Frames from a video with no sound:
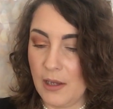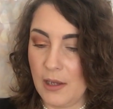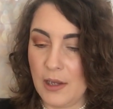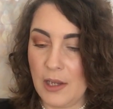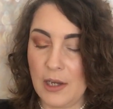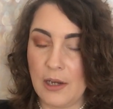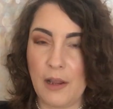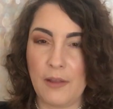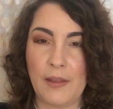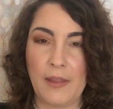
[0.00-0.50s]

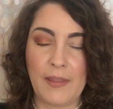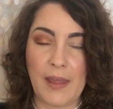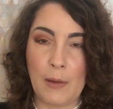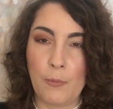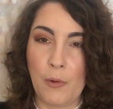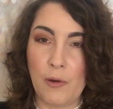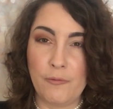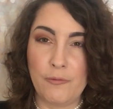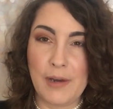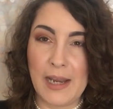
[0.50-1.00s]
you know, that they
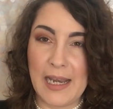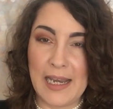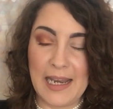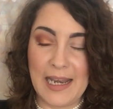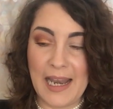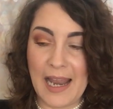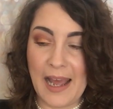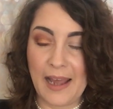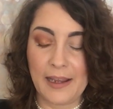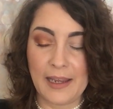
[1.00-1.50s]
were really
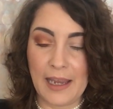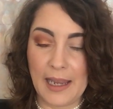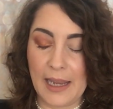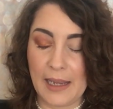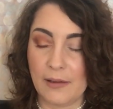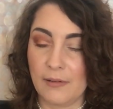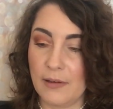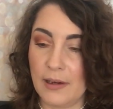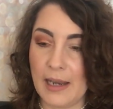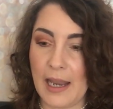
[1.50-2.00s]

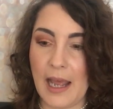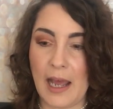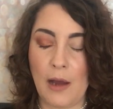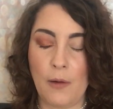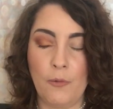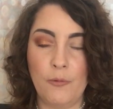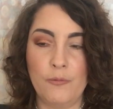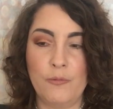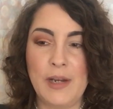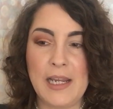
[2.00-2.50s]
lacking.
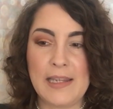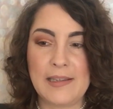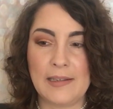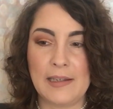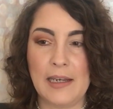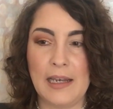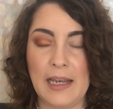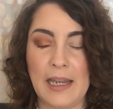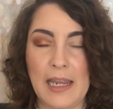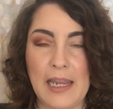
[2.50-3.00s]
Now,
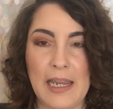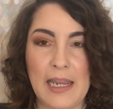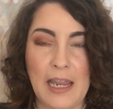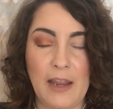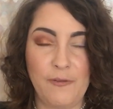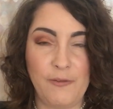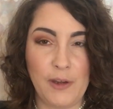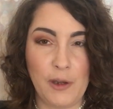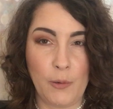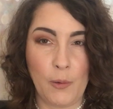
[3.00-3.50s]
recently,
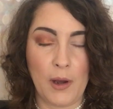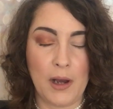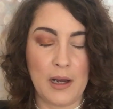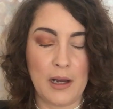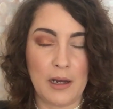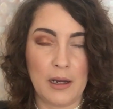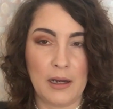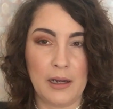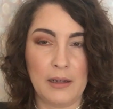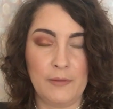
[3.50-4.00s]
if you
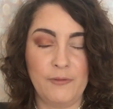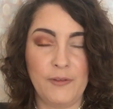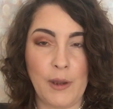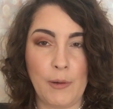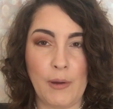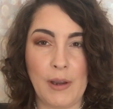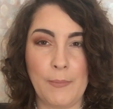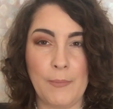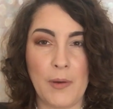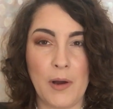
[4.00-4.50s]
are
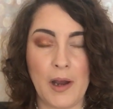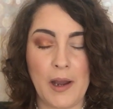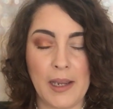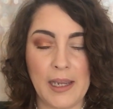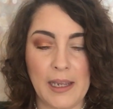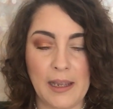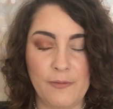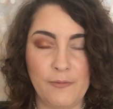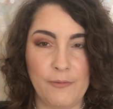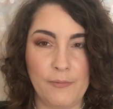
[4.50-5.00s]
viewing
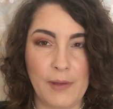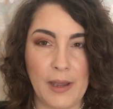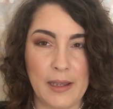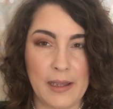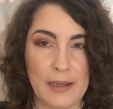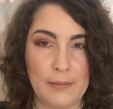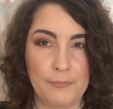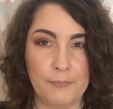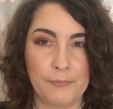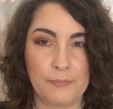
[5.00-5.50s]
my
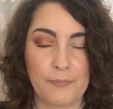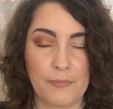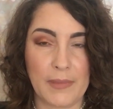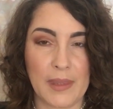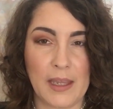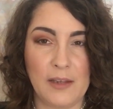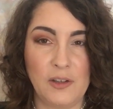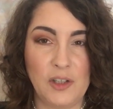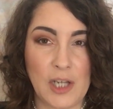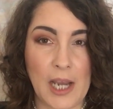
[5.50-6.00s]

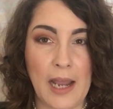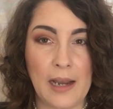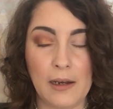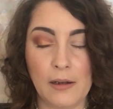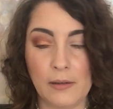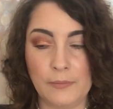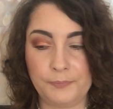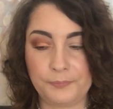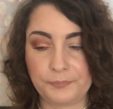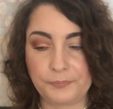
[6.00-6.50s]

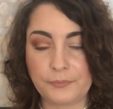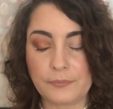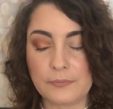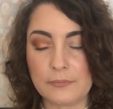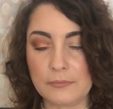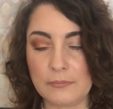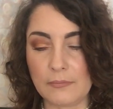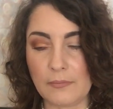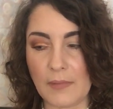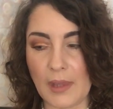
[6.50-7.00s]
channel
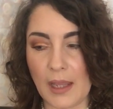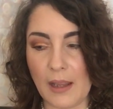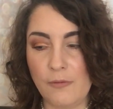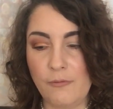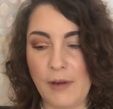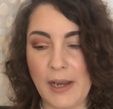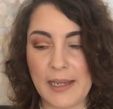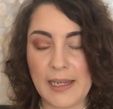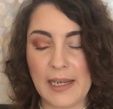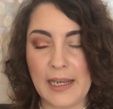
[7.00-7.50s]

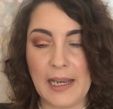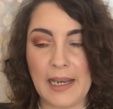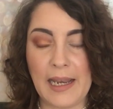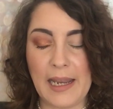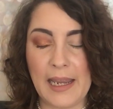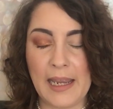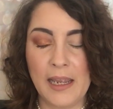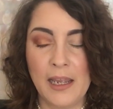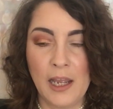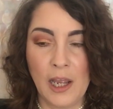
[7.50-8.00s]

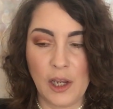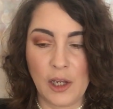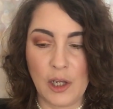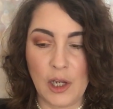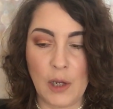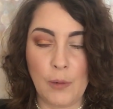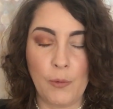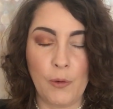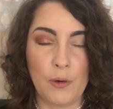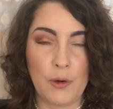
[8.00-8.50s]
regularly,
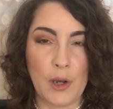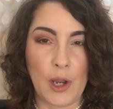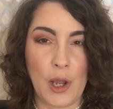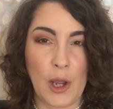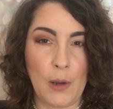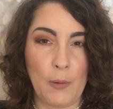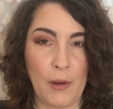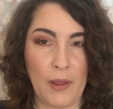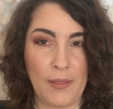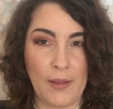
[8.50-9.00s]
you will
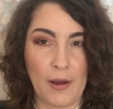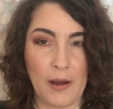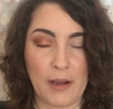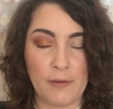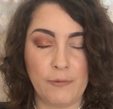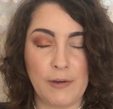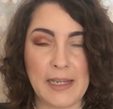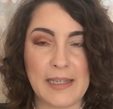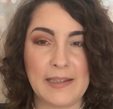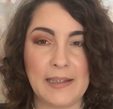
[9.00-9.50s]
know that I
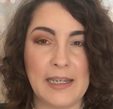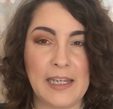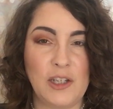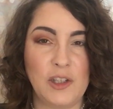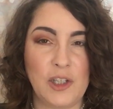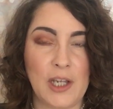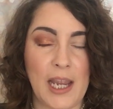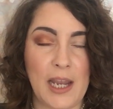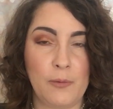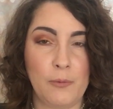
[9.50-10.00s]
recently
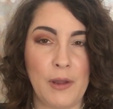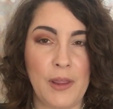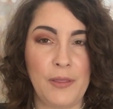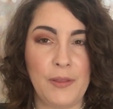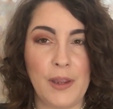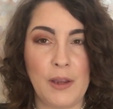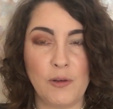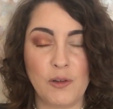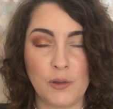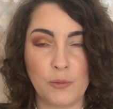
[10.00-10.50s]
shared with
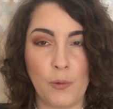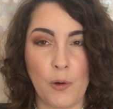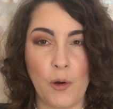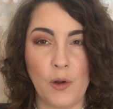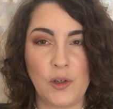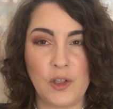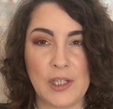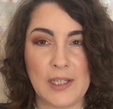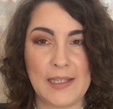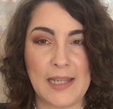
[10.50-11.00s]
you
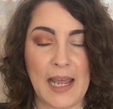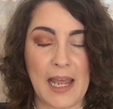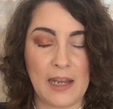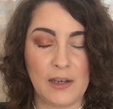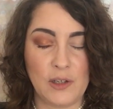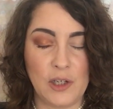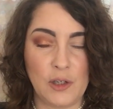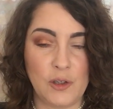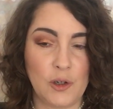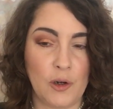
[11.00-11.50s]
swatches
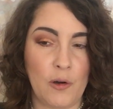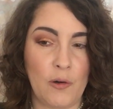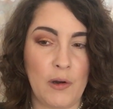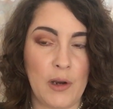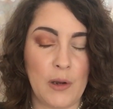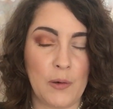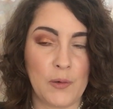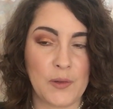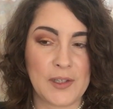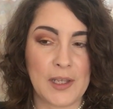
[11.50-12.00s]
and
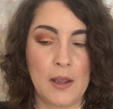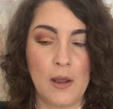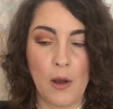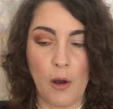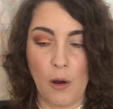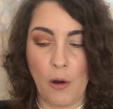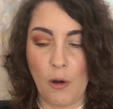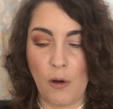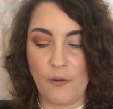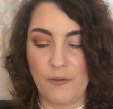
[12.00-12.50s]
tutorials
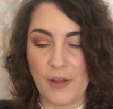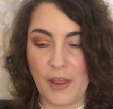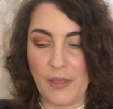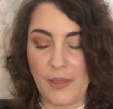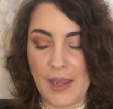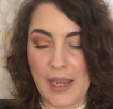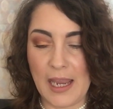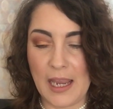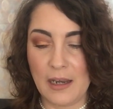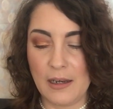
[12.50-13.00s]
of
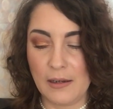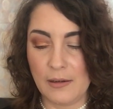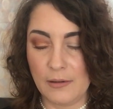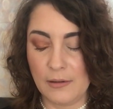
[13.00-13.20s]
the